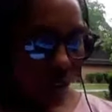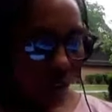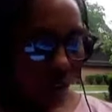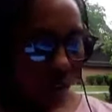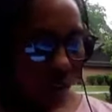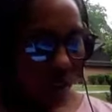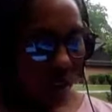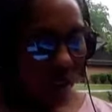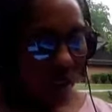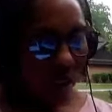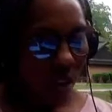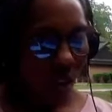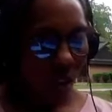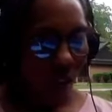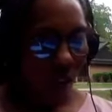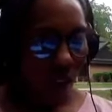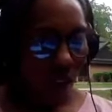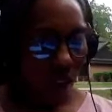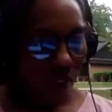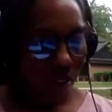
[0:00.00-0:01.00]
with who
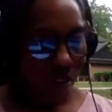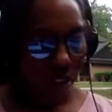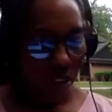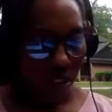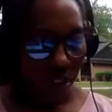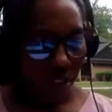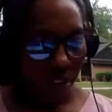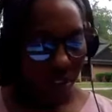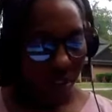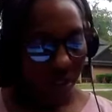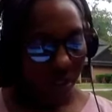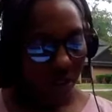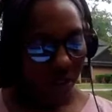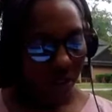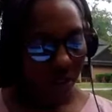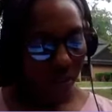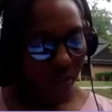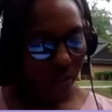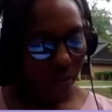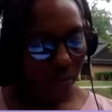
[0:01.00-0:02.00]
are houseless
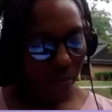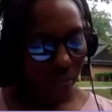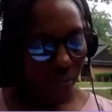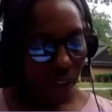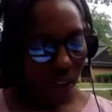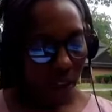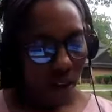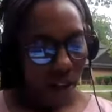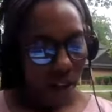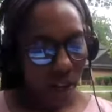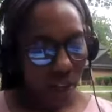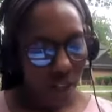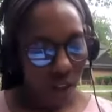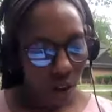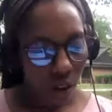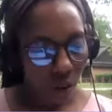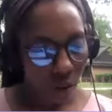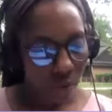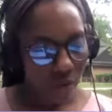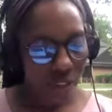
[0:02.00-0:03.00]
and
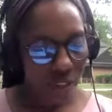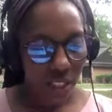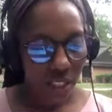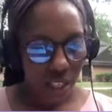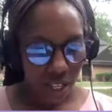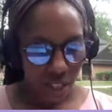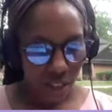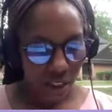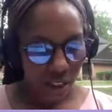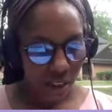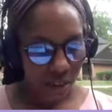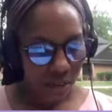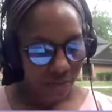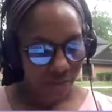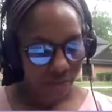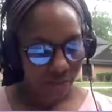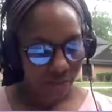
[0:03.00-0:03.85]
clothes the naked.